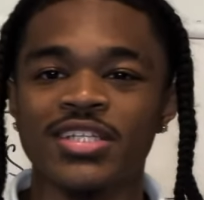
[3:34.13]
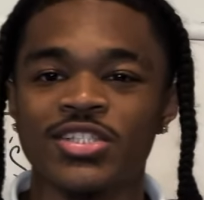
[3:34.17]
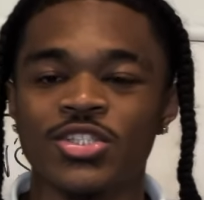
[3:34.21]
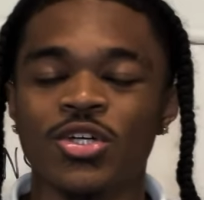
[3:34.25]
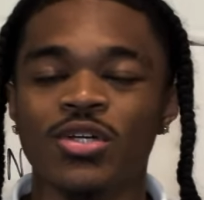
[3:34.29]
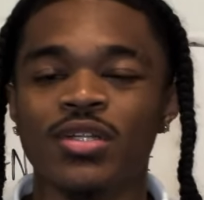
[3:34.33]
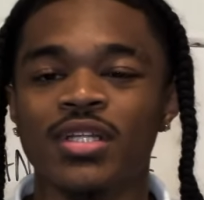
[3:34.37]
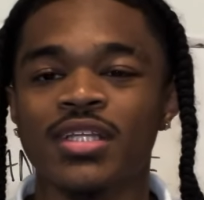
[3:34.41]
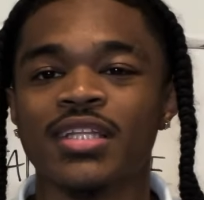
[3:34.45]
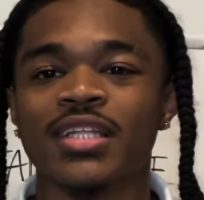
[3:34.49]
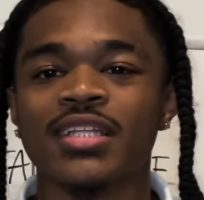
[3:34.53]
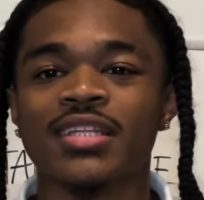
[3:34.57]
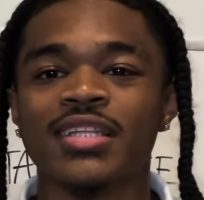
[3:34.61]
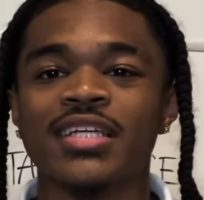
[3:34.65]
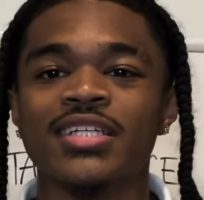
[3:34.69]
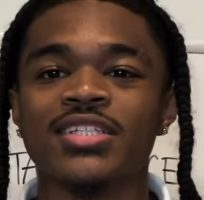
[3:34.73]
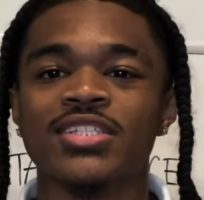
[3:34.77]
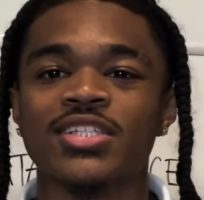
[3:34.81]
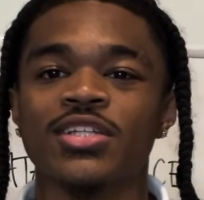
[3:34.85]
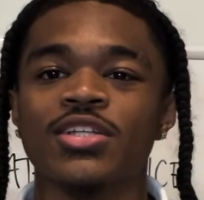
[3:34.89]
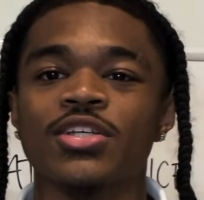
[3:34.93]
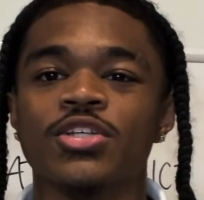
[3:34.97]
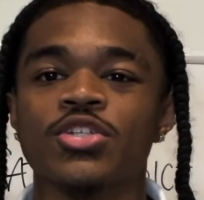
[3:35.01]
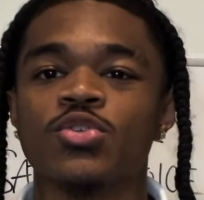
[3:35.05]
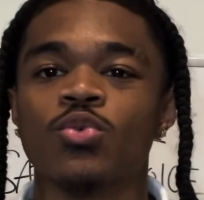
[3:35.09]
don't let the things
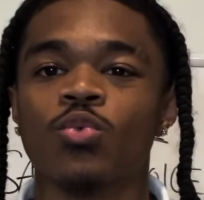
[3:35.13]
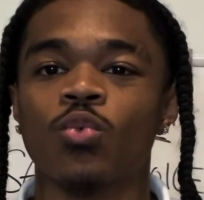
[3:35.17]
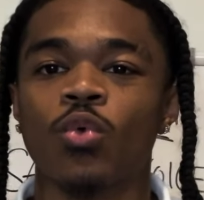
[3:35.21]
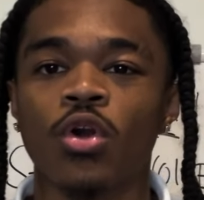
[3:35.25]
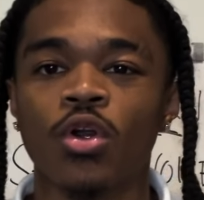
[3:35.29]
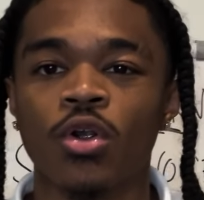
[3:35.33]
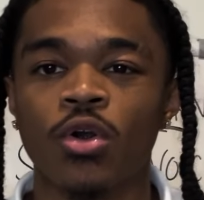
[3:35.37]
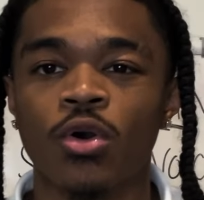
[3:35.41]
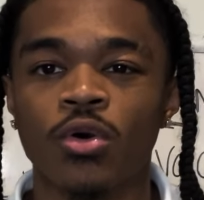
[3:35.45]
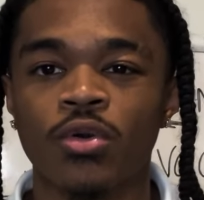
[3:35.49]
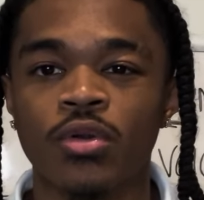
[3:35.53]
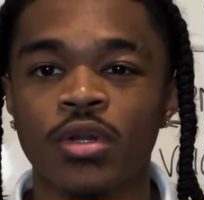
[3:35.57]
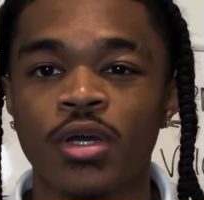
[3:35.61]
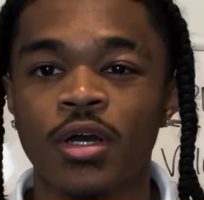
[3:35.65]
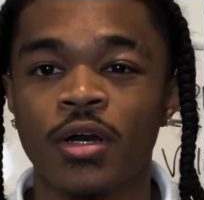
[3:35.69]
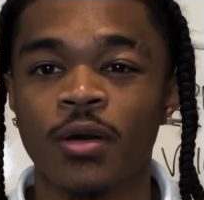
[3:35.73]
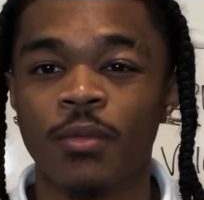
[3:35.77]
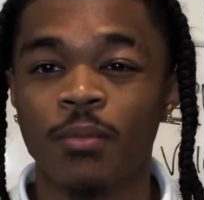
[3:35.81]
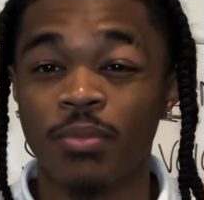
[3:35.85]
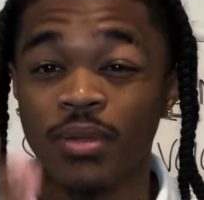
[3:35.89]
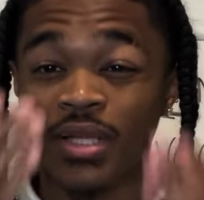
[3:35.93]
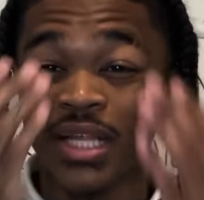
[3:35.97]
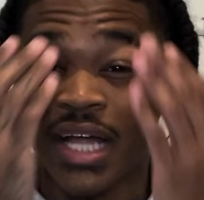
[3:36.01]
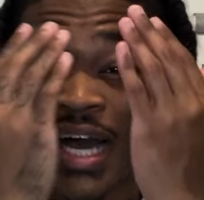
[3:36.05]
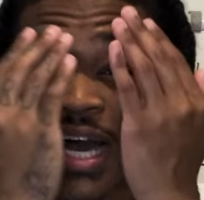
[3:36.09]
of this world
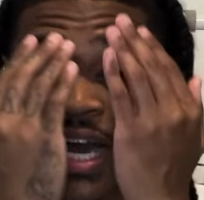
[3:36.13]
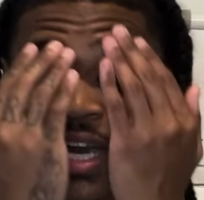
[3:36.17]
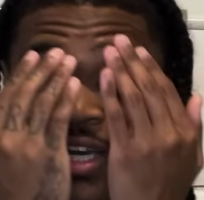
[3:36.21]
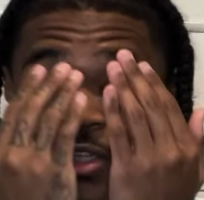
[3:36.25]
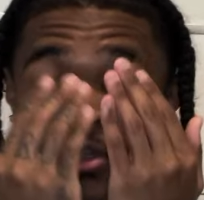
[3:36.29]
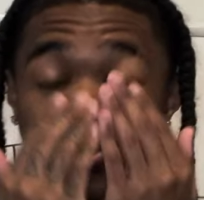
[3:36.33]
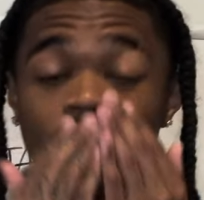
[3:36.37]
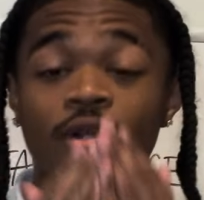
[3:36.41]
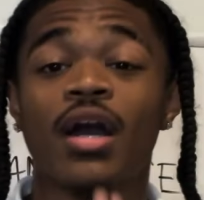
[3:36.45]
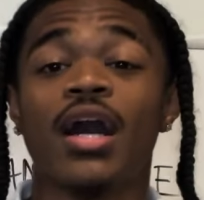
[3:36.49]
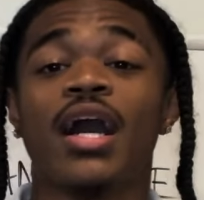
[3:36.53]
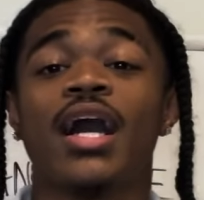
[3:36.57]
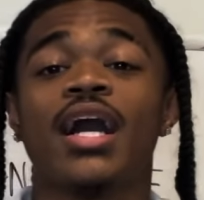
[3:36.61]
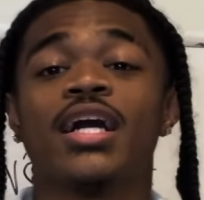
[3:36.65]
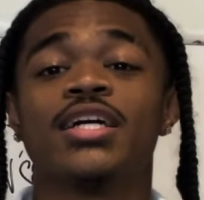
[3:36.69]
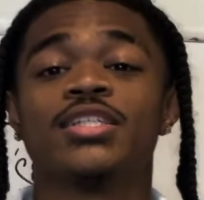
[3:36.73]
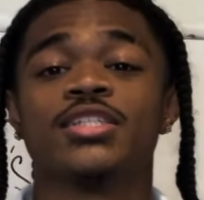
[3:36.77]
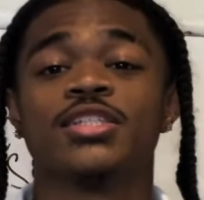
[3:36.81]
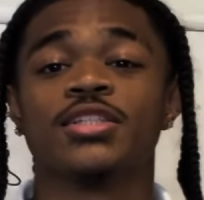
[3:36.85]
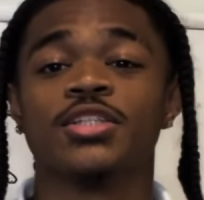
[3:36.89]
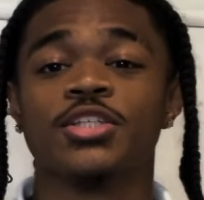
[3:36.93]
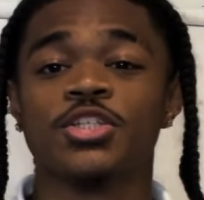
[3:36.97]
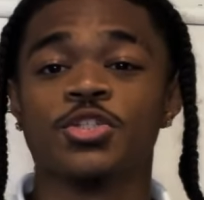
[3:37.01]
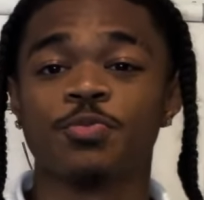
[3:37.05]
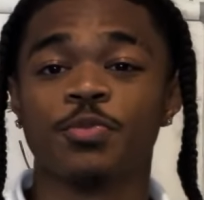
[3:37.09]
blind your eyes
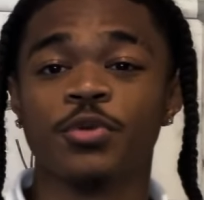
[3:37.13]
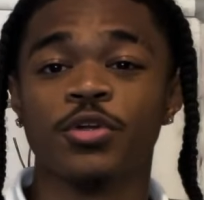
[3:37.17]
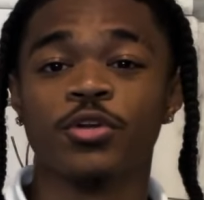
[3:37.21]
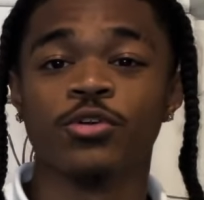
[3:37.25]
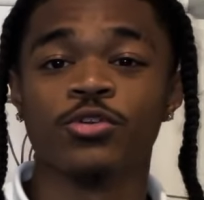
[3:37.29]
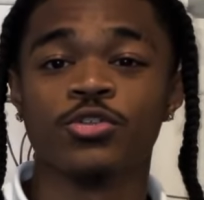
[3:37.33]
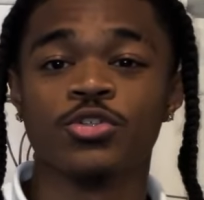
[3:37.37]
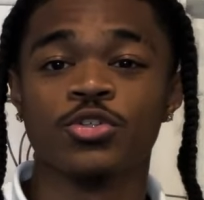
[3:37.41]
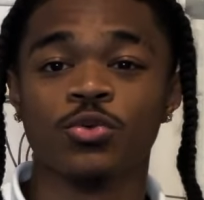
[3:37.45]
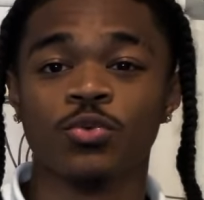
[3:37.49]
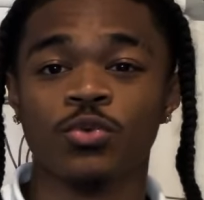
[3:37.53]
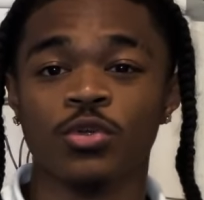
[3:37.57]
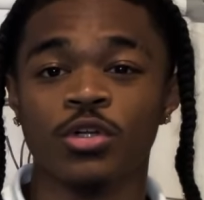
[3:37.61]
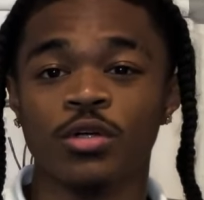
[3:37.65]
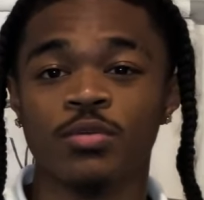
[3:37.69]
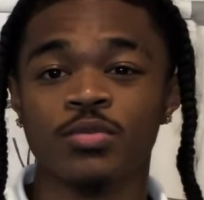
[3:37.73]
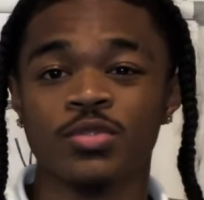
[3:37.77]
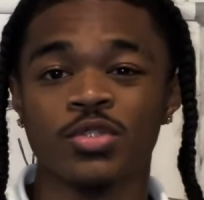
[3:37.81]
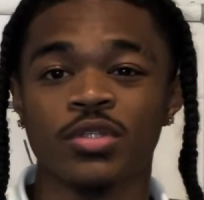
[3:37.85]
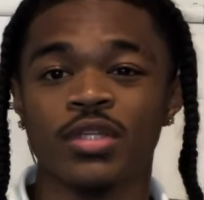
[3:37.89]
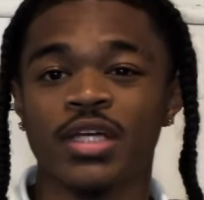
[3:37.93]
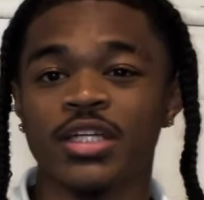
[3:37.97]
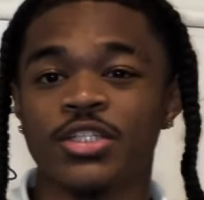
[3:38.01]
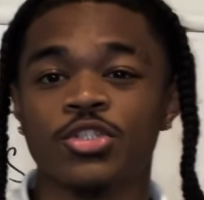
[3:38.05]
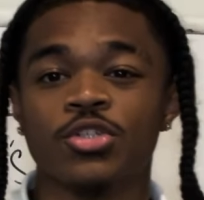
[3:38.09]
in the spiritual realm
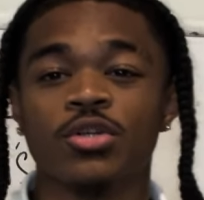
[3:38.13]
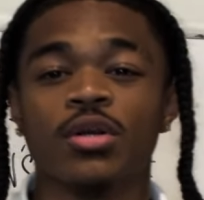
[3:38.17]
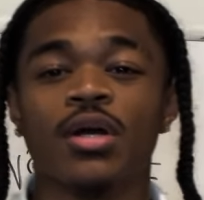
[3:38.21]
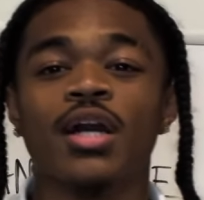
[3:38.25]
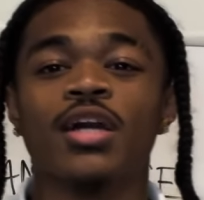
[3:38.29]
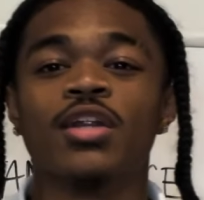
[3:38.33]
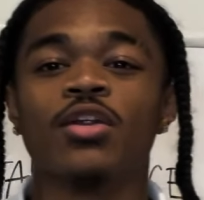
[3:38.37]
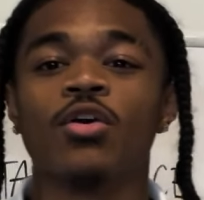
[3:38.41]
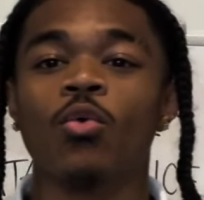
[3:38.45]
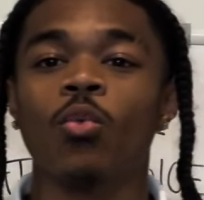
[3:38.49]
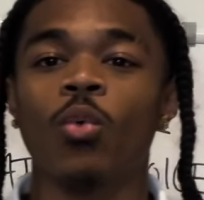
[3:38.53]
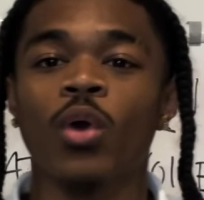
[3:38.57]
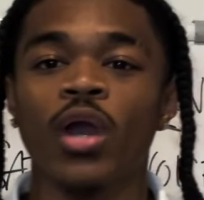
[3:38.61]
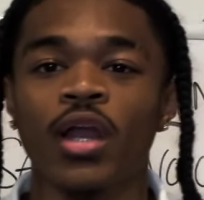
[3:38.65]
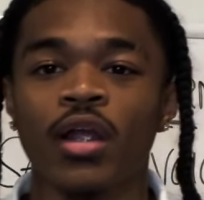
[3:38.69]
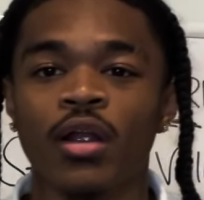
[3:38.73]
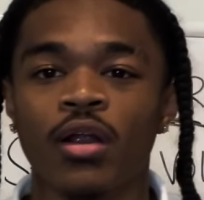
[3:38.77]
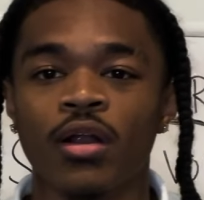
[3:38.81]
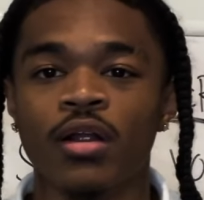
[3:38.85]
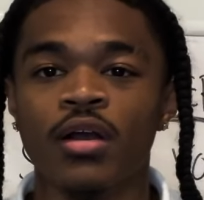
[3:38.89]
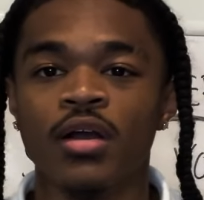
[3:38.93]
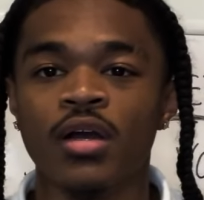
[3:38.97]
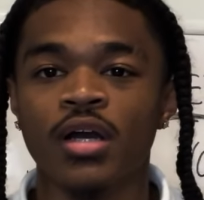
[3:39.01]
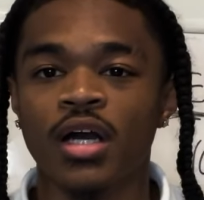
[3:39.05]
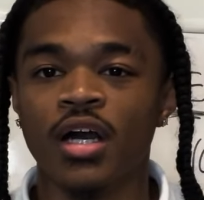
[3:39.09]
so that you're
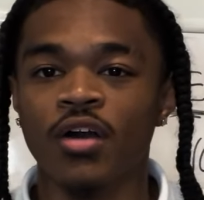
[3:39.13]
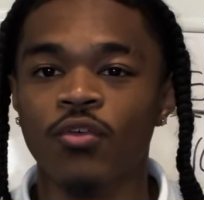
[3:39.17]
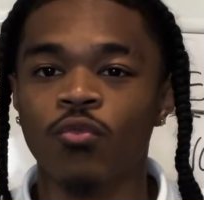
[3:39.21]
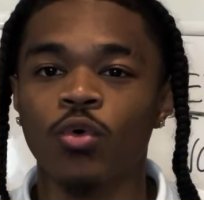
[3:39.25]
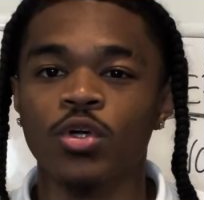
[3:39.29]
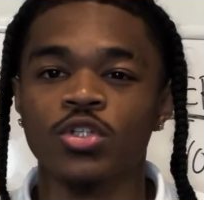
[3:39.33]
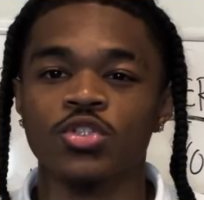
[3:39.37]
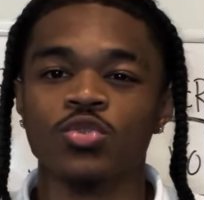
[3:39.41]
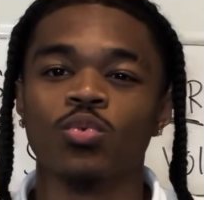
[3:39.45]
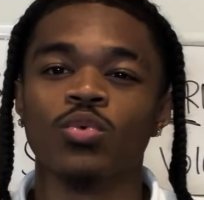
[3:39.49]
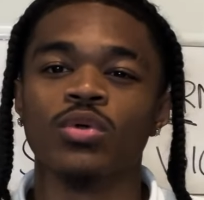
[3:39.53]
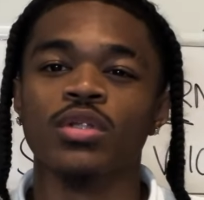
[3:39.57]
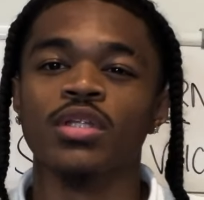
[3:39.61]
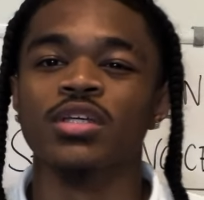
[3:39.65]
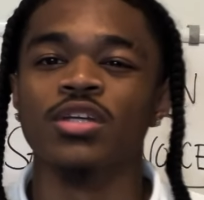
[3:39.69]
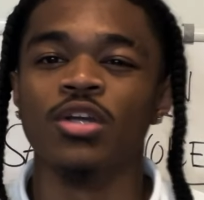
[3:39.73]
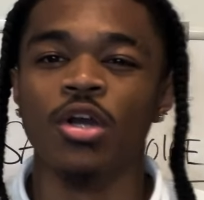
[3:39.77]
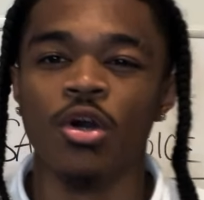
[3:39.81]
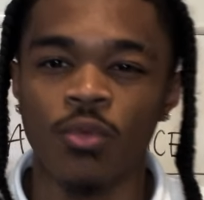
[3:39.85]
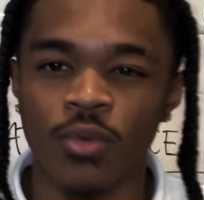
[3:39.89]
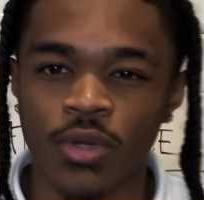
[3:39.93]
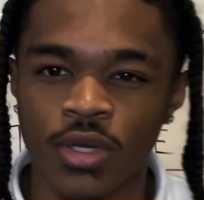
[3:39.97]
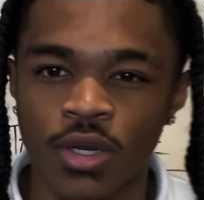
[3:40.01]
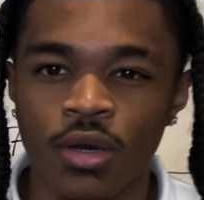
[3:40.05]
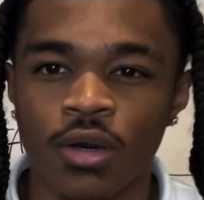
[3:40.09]
unaware of what's really
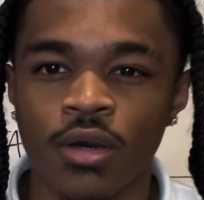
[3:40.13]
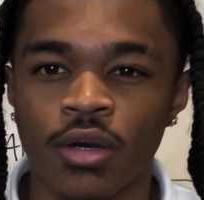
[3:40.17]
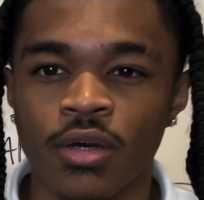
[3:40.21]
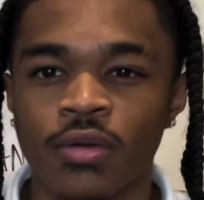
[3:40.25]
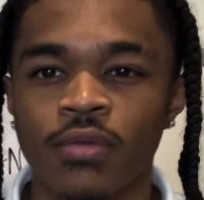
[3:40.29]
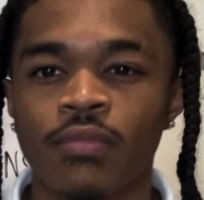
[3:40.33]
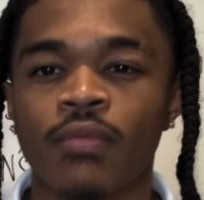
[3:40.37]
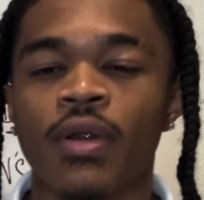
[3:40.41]
going on,